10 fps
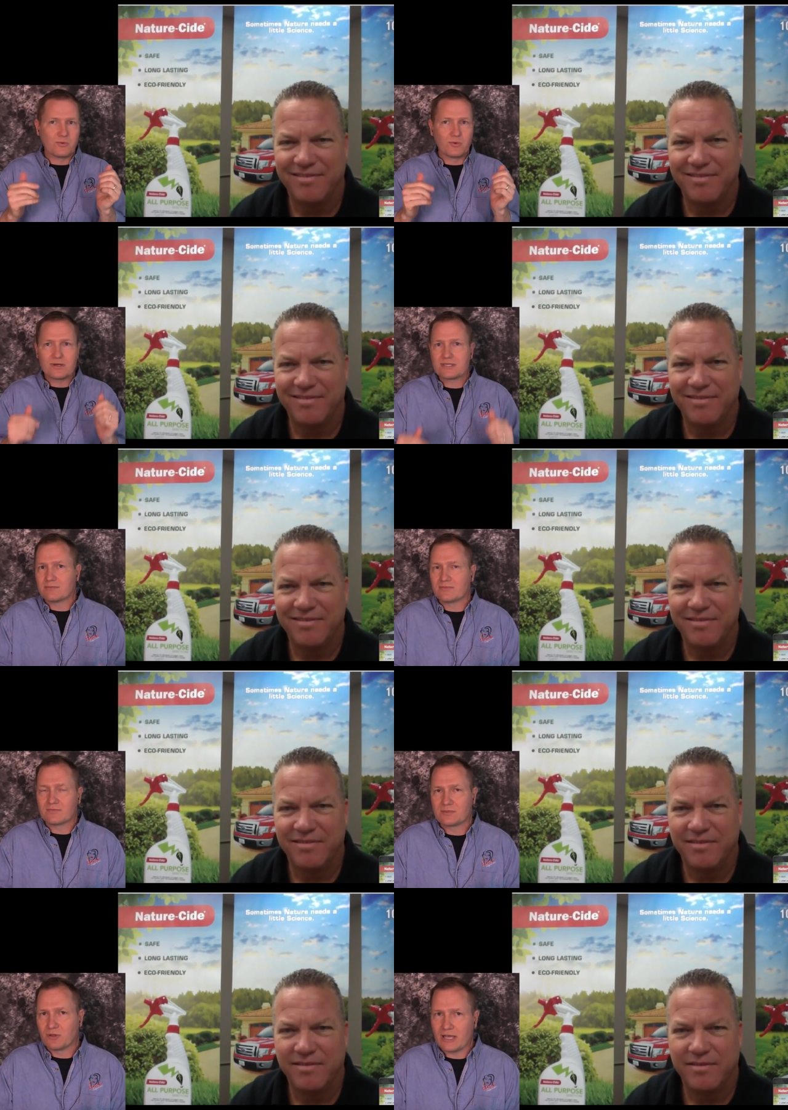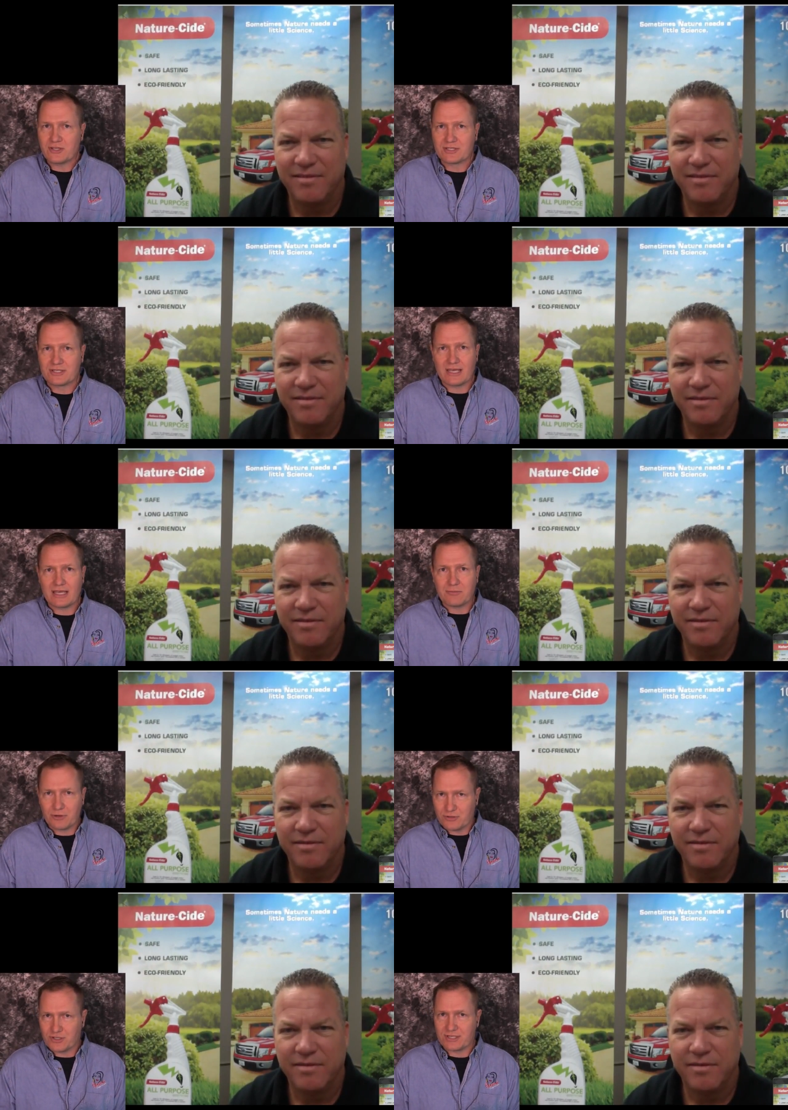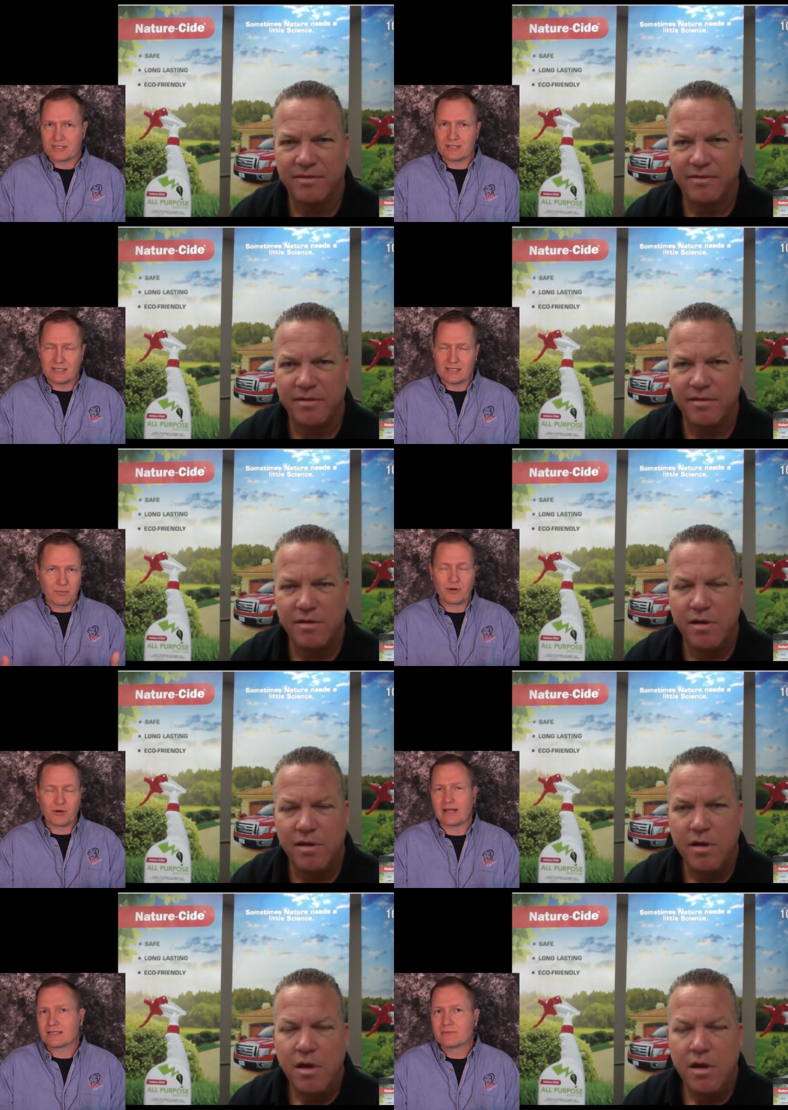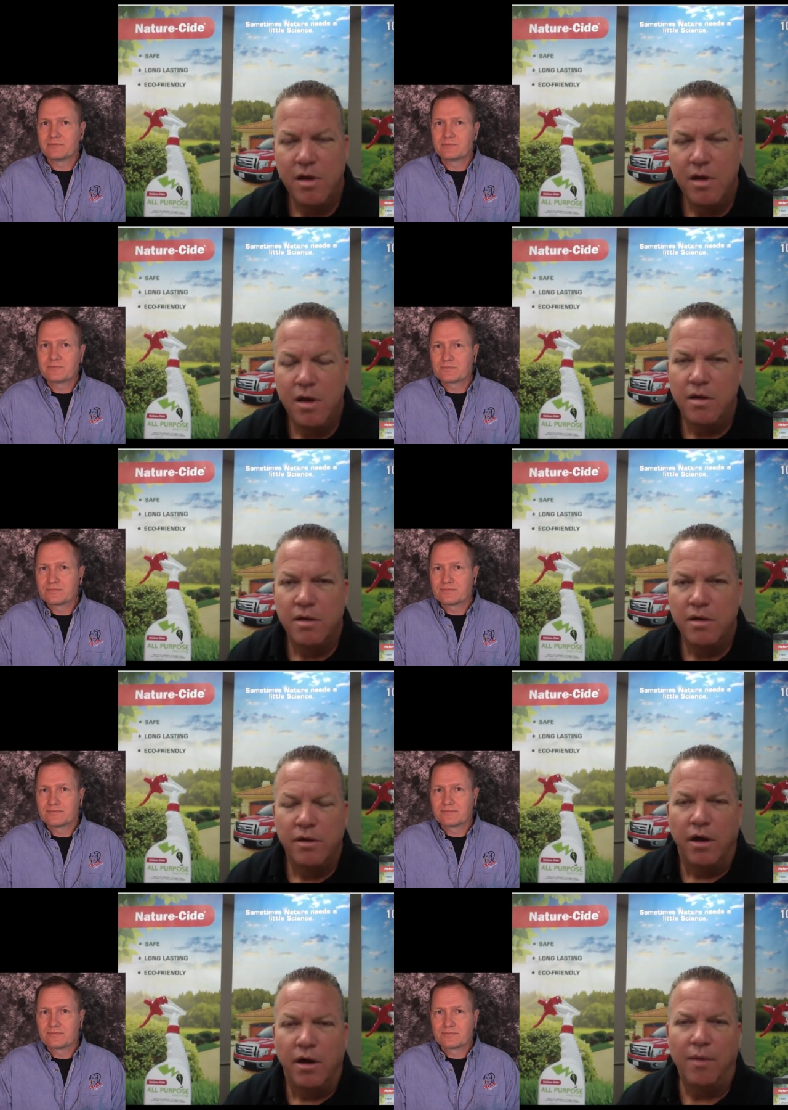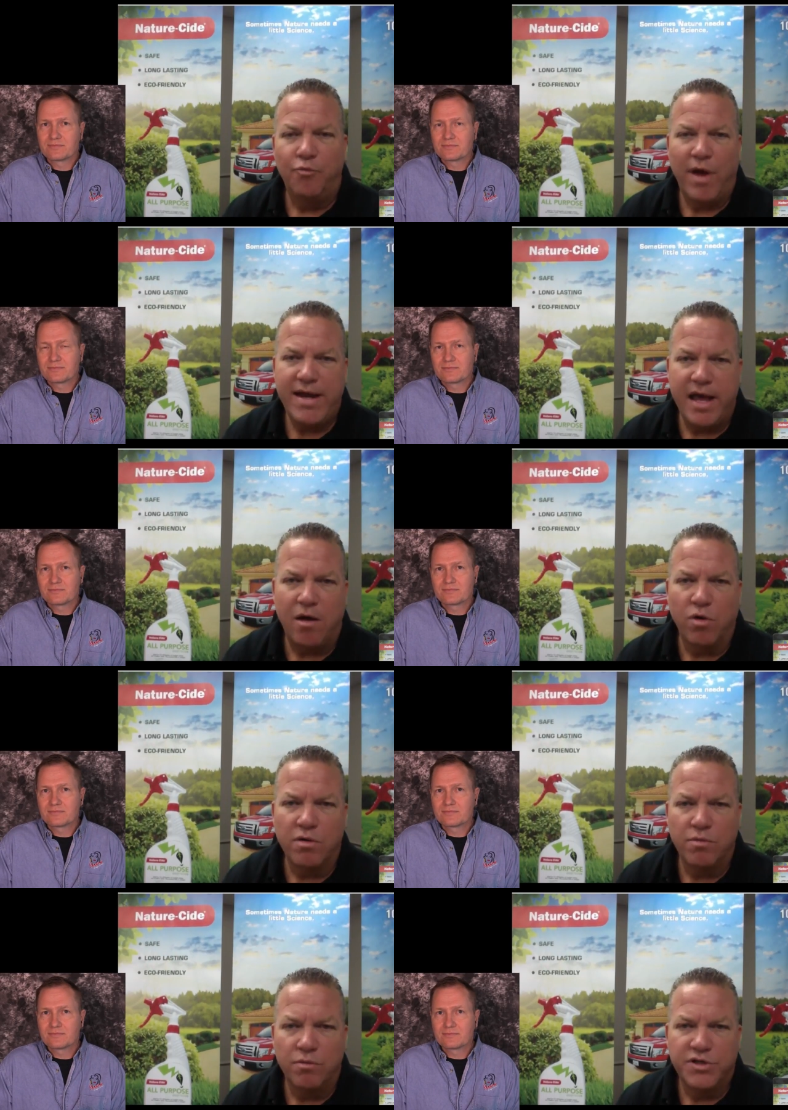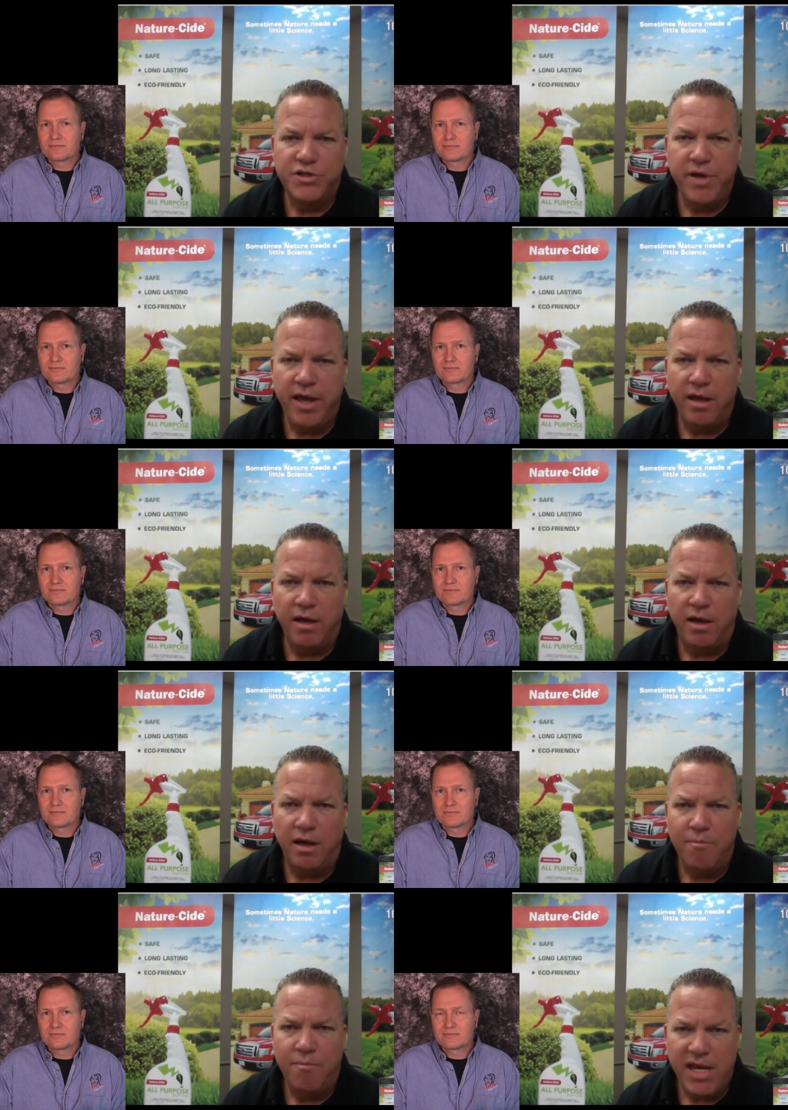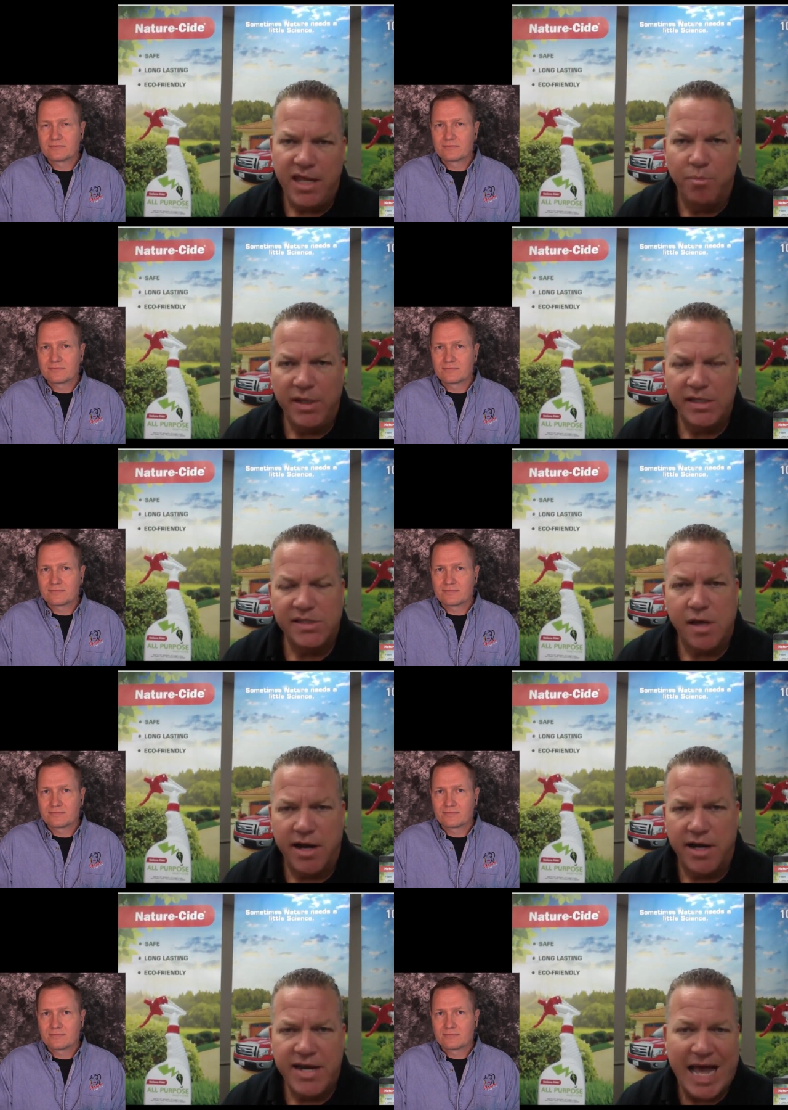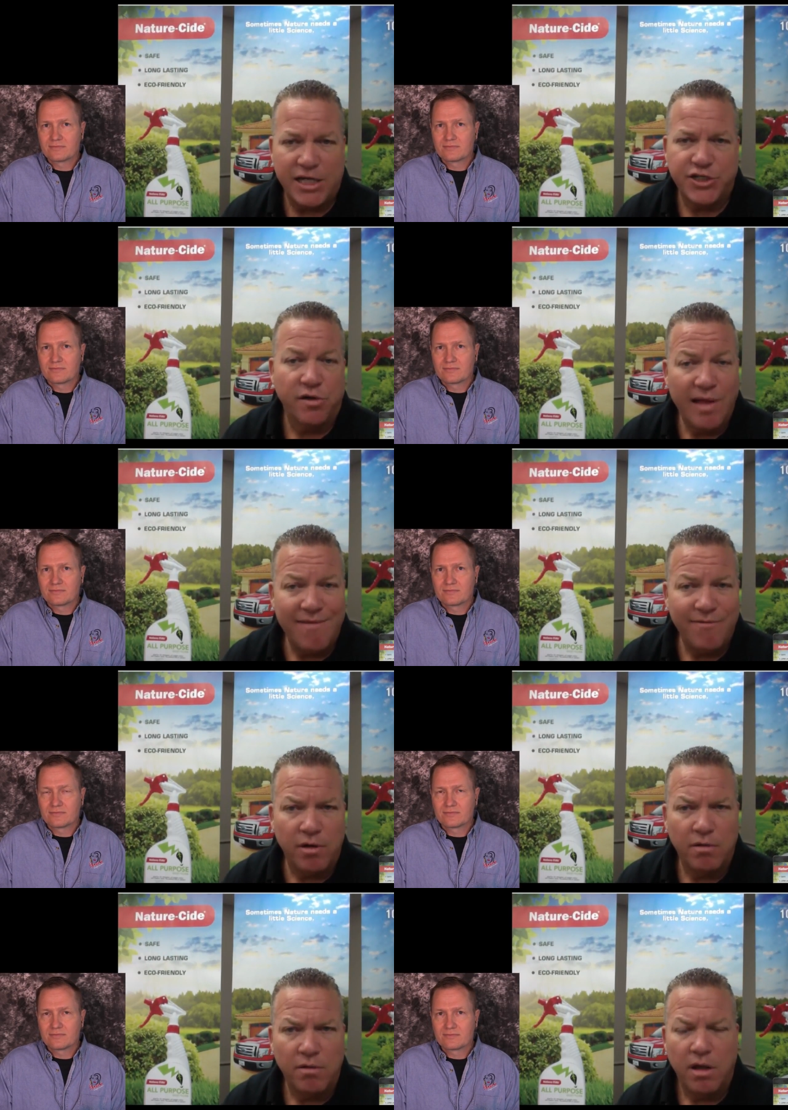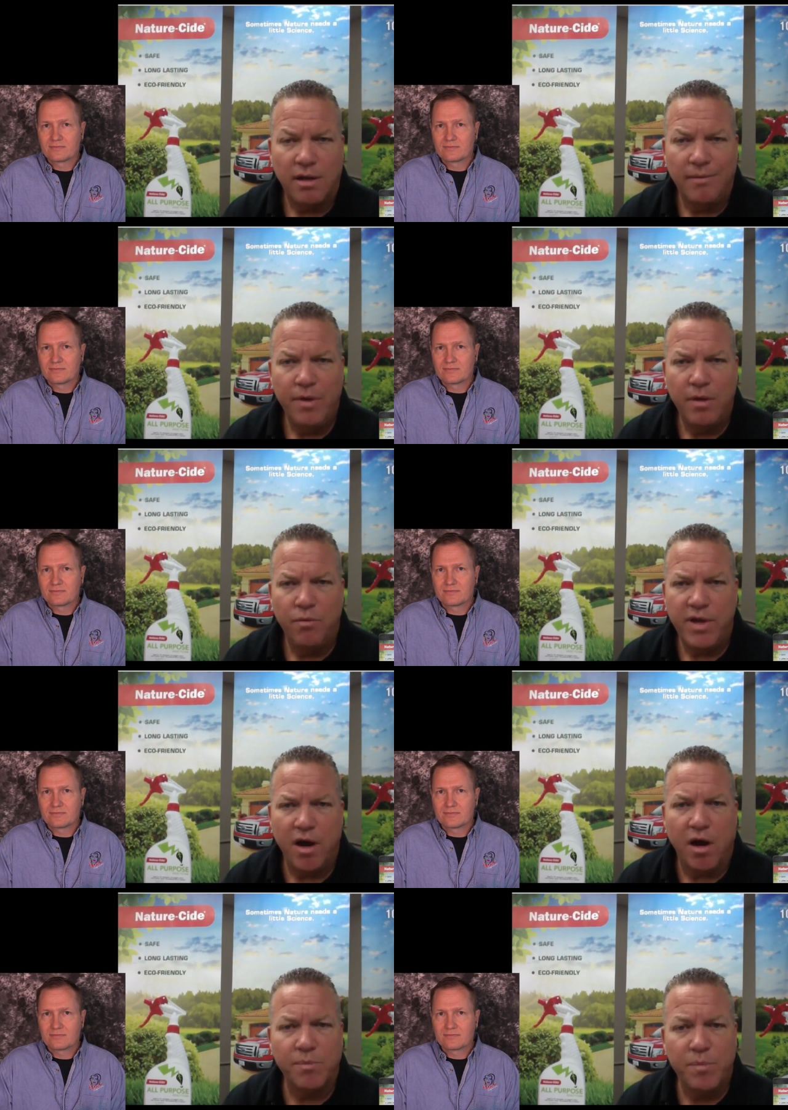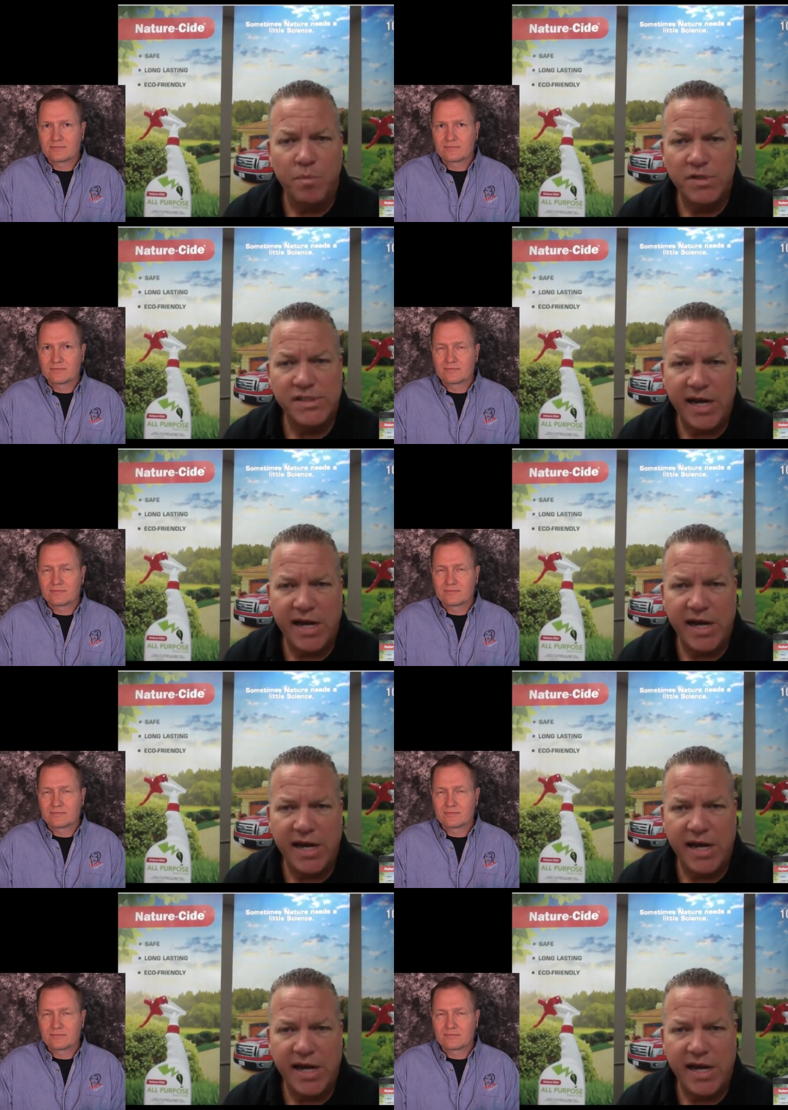Speaker 1: where's some, some locations that they could purchase the different products?
Speaker 2: Um, right now, we're we're doing a, a, media blitz on a national level. Um, we are